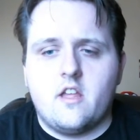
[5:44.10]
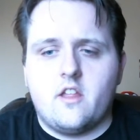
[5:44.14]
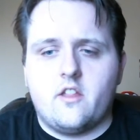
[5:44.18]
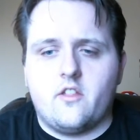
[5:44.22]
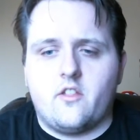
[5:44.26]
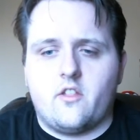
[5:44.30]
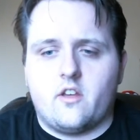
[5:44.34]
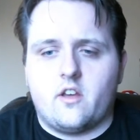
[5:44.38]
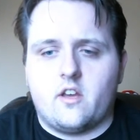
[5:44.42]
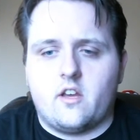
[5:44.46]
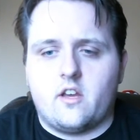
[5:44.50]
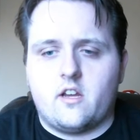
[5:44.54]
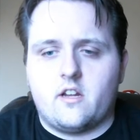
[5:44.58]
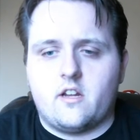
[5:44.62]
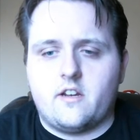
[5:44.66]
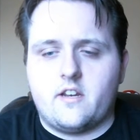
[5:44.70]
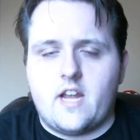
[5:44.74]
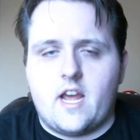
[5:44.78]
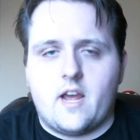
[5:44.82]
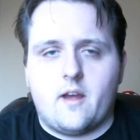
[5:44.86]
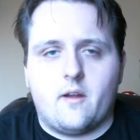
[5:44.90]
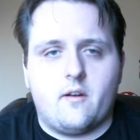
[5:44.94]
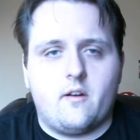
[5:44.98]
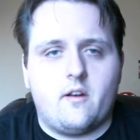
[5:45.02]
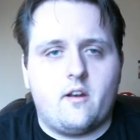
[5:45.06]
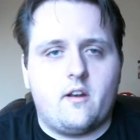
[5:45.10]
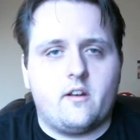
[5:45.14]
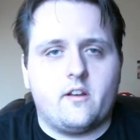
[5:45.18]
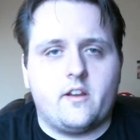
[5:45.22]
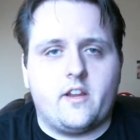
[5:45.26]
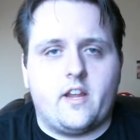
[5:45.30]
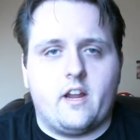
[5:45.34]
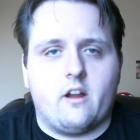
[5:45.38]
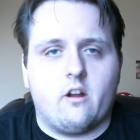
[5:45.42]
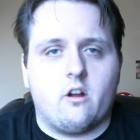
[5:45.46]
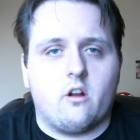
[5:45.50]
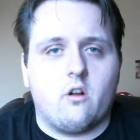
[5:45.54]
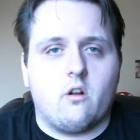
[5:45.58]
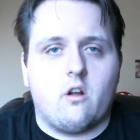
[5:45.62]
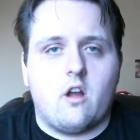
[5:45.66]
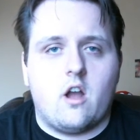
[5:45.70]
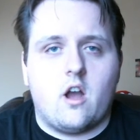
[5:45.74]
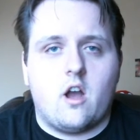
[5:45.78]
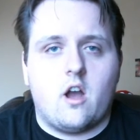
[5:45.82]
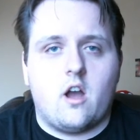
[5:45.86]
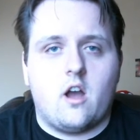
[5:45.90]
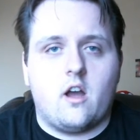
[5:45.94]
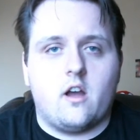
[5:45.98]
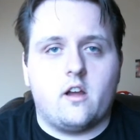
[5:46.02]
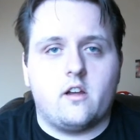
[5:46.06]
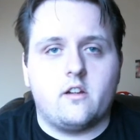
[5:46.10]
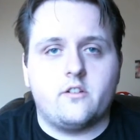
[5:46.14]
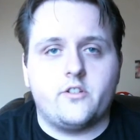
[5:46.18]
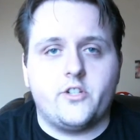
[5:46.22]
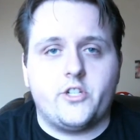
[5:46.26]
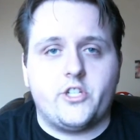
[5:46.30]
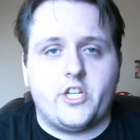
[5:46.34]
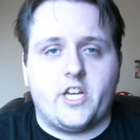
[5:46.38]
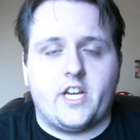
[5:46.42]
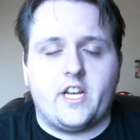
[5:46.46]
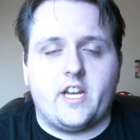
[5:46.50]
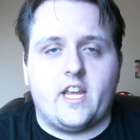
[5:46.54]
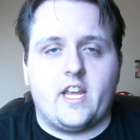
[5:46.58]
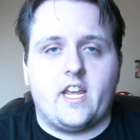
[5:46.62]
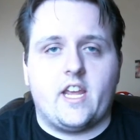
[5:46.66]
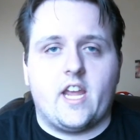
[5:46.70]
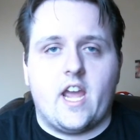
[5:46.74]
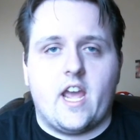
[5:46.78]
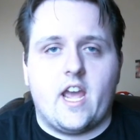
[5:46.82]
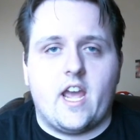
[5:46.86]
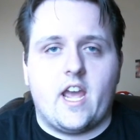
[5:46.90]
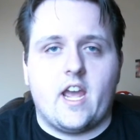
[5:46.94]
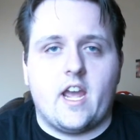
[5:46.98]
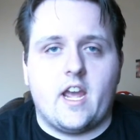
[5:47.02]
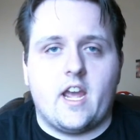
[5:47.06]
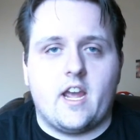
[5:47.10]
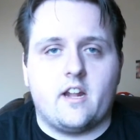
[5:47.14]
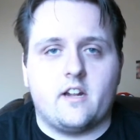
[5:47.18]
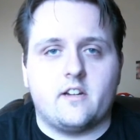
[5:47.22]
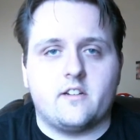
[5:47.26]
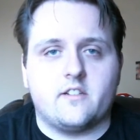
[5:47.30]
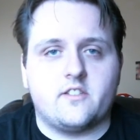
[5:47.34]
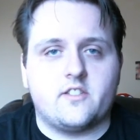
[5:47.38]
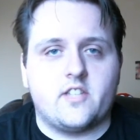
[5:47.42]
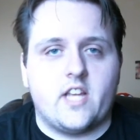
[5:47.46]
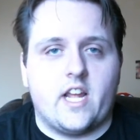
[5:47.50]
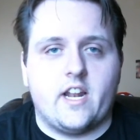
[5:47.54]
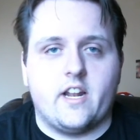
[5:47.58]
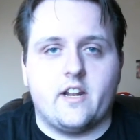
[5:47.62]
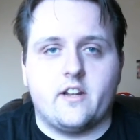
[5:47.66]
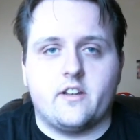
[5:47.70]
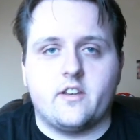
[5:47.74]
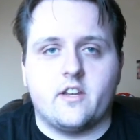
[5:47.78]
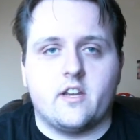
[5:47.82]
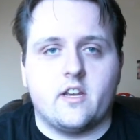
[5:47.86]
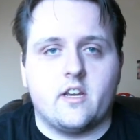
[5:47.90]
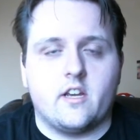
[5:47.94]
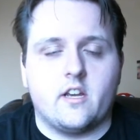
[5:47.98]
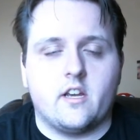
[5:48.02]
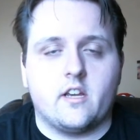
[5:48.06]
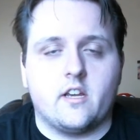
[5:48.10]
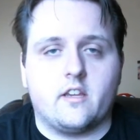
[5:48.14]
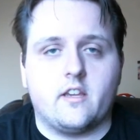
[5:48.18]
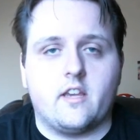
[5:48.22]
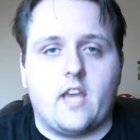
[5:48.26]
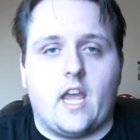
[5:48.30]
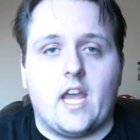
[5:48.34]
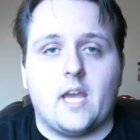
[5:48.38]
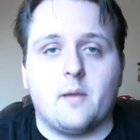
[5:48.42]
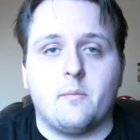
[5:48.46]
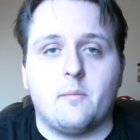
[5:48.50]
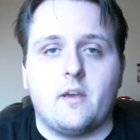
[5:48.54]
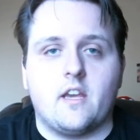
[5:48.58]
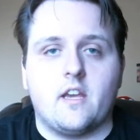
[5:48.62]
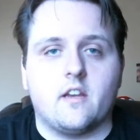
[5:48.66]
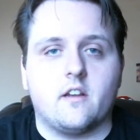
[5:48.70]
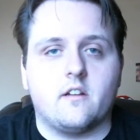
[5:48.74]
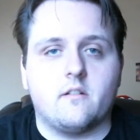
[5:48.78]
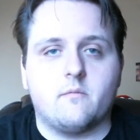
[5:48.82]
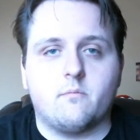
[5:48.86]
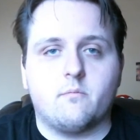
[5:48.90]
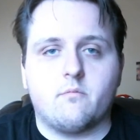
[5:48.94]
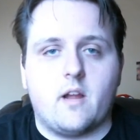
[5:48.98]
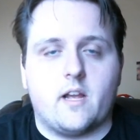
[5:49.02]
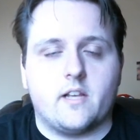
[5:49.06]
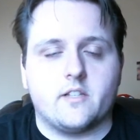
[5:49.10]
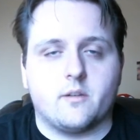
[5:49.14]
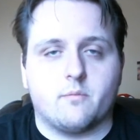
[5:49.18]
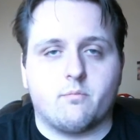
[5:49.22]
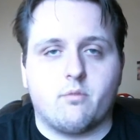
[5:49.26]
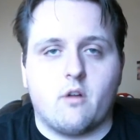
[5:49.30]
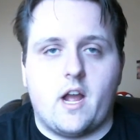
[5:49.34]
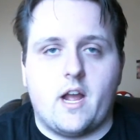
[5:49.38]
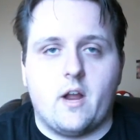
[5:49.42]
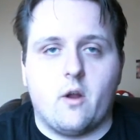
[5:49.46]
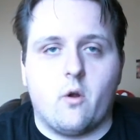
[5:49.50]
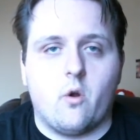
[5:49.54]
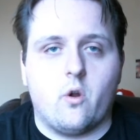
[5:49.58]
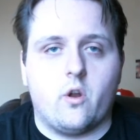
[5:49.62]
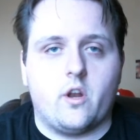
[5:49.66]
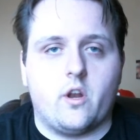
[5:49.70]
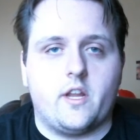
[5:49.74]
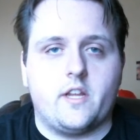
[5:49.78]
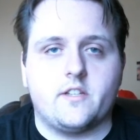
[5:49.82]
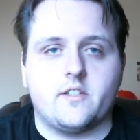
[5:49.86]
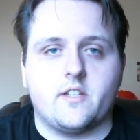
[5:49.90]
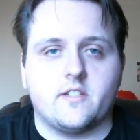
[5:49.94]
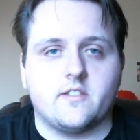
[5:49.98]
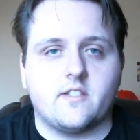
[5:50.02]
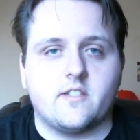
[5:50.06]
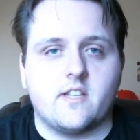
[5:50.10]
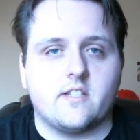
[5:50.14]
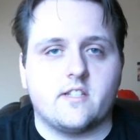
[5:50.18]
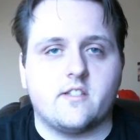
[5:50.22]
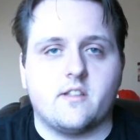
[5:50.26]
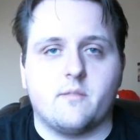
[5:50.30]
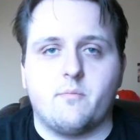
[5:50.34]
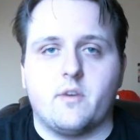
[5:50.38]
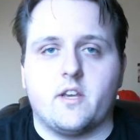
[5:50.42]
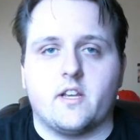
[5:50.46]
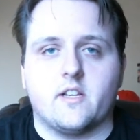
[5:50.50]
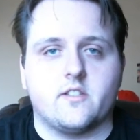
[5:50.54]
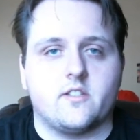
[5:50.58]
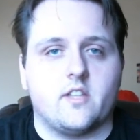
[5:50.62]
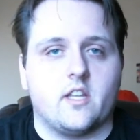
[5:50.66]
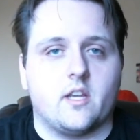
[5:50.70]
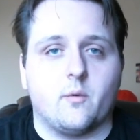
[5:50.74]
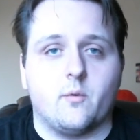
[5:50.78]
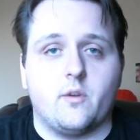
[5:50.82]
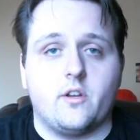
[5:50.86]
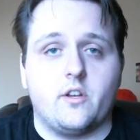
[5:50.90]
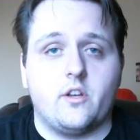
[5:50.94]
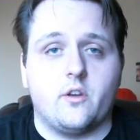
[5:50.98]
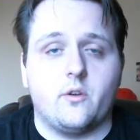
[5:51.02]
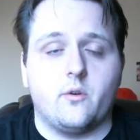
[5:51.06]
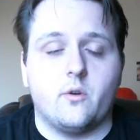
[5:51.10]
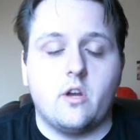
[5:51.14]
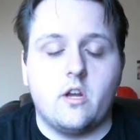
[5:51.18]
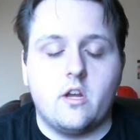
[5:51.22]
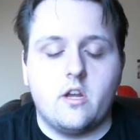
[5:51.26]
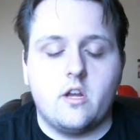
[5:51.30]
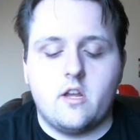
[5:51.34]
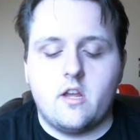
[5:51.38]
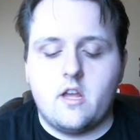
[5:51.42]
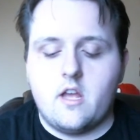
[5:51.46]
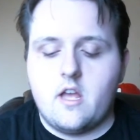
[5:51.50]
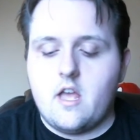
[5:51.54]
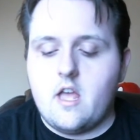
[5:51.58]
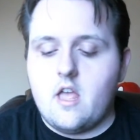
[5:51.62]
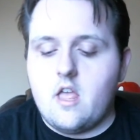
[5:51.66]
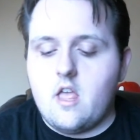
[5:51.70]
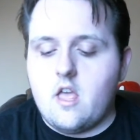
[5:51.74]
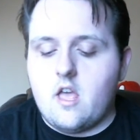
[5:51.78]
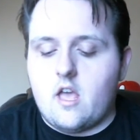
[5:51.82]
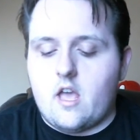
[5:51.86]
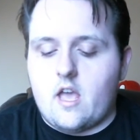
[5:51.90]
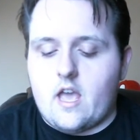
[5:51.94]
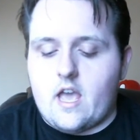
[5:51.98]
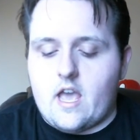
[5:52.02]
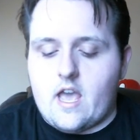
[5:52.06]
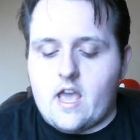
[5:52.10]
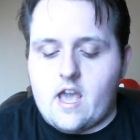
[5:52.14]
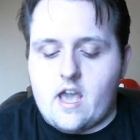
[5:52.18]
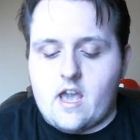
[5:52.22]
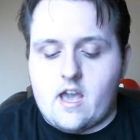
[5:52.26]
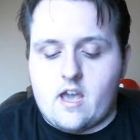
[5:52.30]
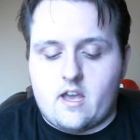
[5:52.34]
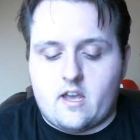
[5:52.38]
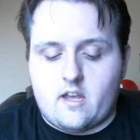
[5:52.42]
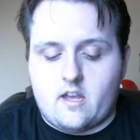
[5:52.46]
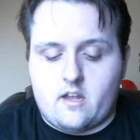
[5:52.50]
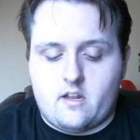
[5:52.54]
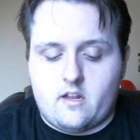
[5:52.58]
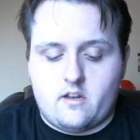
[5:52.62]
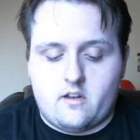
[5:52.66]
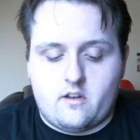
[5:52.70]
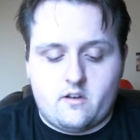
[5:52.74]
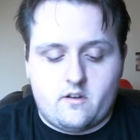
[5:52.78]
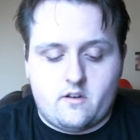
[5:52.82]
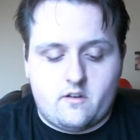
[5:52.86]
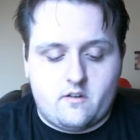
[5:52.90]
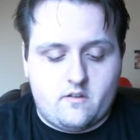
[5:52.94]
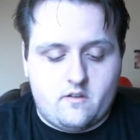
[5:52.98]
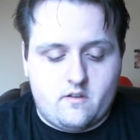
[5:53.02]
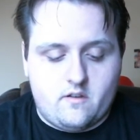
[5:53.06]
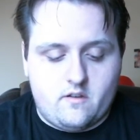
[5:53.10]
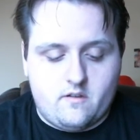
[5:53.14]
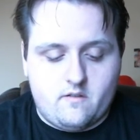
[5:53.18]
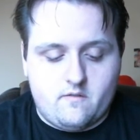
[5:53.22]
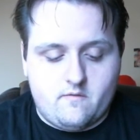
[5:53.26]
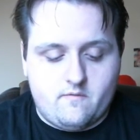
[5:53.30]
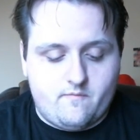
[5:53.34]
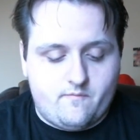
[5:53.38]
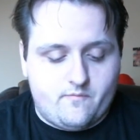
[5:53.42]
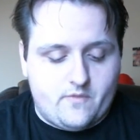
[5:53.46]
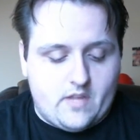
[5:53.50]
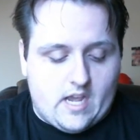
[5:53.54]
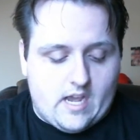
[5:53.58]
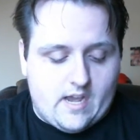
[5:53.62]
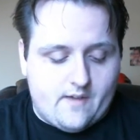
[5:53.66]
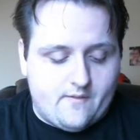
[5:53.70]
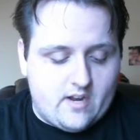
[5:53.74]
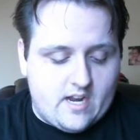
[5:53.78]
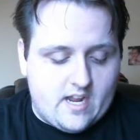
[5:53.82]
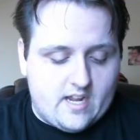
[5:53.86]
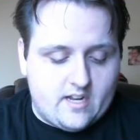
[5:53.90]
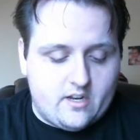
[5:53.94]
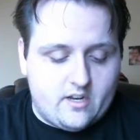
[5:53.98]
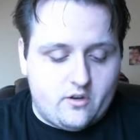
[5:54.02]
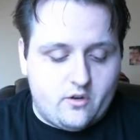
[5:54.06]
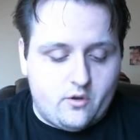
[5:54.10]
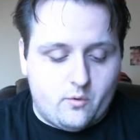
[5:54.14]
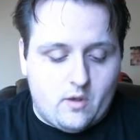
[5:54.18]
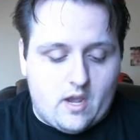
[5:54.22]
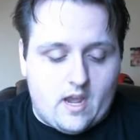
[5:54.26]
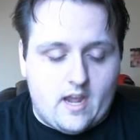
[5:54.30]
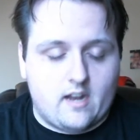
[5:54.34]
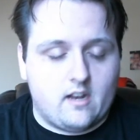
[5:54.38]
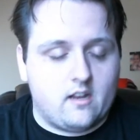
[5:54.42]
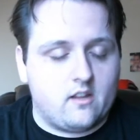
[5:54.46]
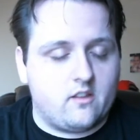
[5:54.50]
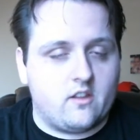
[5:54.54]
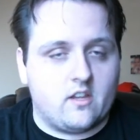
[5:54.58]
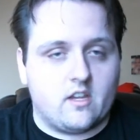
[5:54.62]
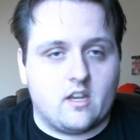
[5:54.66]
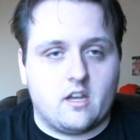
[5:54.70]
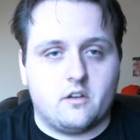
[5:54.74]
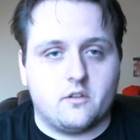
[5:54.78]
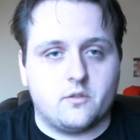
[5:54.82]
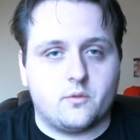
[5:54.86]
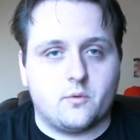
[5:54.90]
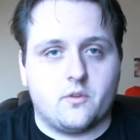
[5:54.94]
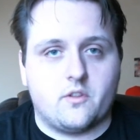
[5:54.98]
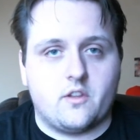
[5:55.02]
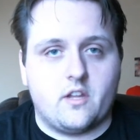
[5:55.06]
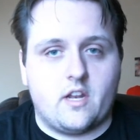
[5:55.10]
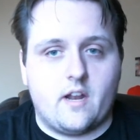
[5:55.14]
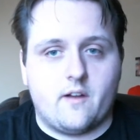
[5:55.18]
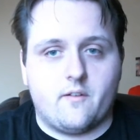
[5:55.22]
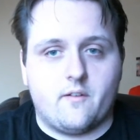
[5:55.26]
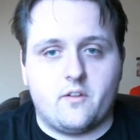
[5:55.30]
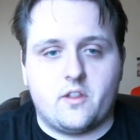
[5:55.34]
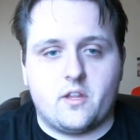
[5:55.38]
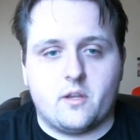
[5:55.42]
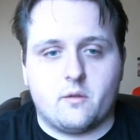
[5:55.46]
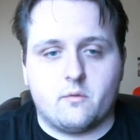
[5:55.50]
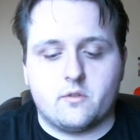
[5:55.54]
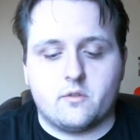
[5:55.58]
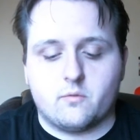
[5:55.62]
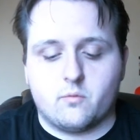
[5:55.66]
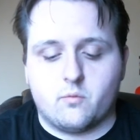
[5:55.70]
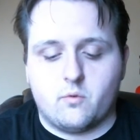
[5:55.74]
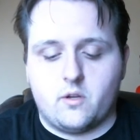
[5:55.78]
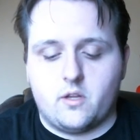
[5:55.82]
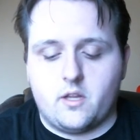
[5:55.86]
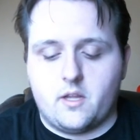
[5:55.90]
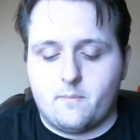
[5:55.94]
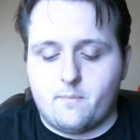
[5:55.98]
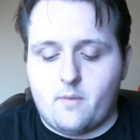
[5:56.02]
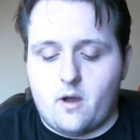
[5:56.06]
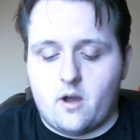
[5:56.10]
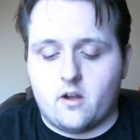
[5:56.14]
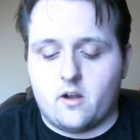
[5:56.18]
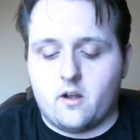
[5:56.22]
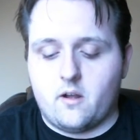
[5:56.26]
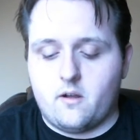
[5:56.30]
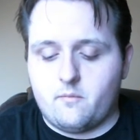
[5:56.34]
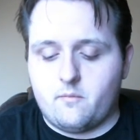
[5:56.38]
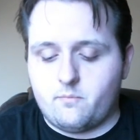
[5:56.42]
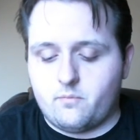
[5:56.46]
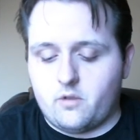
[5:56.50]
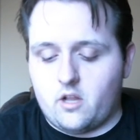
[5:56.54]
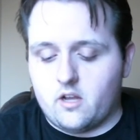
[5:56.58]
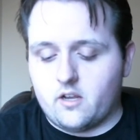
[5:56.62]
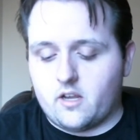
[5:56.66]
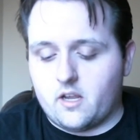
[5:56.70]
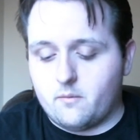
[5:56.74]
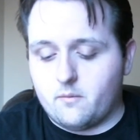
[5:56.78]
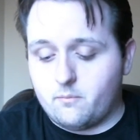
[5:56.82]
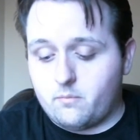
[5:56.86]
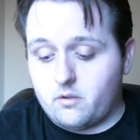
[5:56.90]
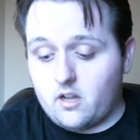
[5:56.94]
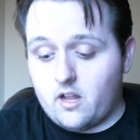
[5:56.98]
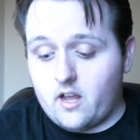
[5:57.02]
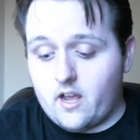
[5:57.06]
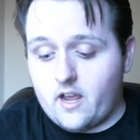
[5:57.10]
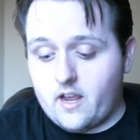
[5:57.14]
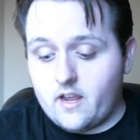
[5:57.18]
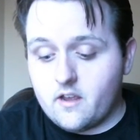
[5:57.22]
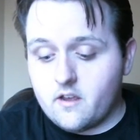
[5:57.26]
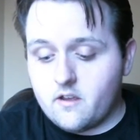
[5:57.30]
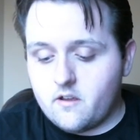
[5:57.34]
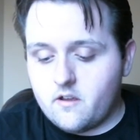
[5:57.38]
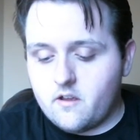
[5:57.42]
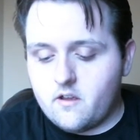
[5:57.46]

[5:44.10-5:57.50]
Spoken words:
the Netgear Genie and set it to gaming as a priority, since that's the biggest thing we do. And I haven't had to do anything else with it. Everything was really plug and play.